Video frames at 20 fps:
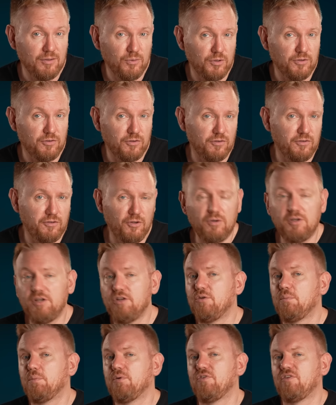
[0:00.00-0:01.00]
who is starting
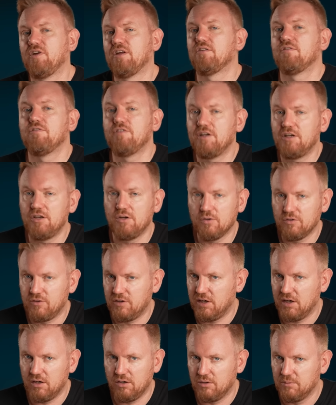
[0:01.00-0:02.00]
to present videos
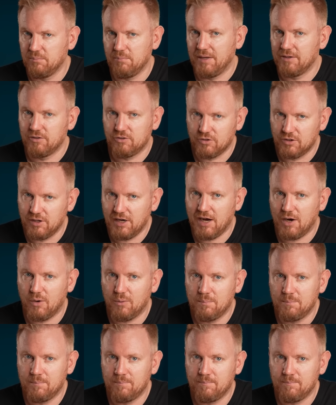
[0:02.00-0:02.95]
here on Mentour now.